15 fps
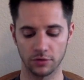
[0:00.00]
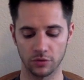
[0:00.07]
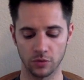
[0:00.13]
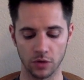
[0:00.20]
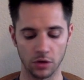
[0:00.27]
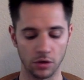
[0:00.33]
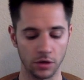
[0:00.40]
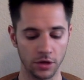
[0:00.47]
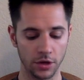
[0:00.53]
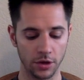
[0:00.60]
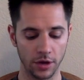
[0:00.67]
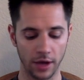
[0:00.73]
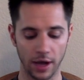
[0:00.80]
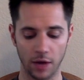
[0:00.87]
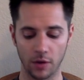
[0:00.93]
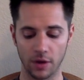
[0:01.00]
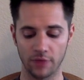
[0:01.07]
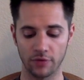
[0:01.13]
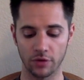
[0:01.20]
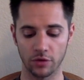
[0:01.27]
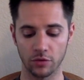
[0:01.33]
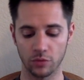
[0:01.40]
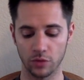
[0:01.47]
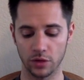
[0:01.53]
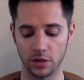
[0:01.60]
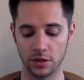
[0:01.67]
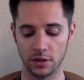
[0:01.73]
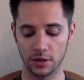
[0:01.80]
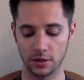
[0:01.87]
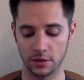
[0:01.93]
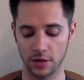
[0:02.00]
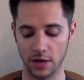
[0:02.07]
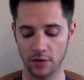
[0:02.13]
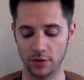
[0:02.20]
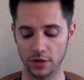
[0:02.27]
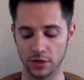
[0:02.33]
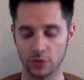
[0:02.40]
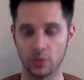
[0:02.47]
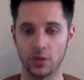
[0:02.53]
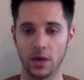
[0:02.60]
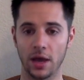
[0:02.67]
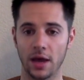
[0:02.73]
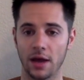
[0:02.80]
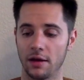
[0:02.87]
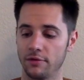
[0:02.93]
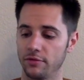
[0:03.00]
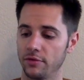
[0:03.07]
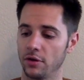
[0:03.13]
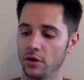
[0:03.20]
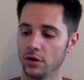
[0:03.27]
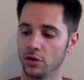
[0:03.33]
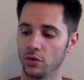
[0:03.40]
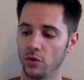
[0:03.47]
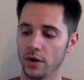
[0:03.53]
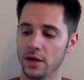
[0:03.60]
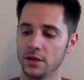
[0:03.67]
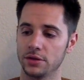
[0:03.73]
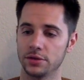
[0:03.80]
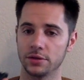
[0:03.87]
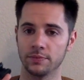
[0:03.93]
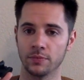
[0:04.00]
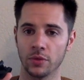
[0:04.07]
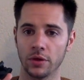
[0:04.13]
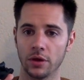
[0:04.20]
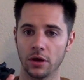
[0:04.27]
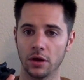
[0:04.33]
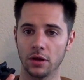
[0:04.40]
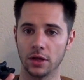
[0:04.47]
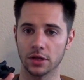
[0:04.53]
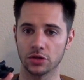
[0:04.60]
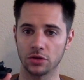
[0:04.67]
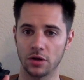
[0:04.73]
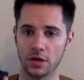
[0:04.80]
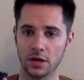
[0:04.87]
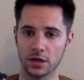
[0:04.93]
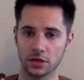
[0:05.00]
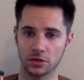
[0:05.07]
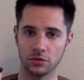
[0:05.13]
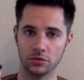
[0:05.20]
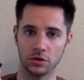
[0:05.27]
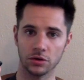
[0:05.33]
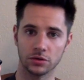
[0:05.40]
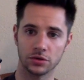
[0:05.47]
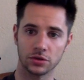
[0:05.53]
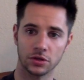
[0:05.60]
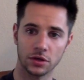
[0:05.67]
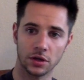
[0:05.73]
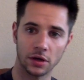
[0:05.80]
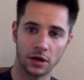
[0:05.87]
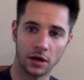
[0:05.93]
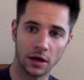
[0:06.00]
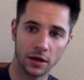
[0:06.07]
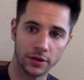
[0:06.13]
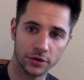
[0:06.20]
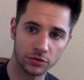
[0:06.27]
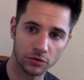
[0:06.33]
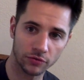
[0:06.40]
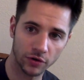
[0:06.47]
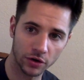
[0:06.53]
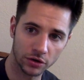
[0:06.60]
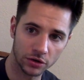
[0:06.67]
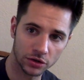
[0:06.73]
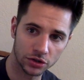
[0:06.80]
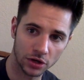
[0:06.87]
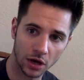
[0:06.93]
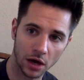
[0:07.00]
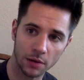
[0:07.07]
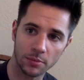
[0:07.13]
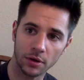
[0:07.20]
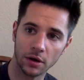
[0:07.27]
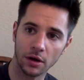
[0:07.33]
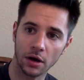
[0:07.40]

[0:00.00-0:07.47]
you will. However, nowadays we have great electronic tuners that do a very good job.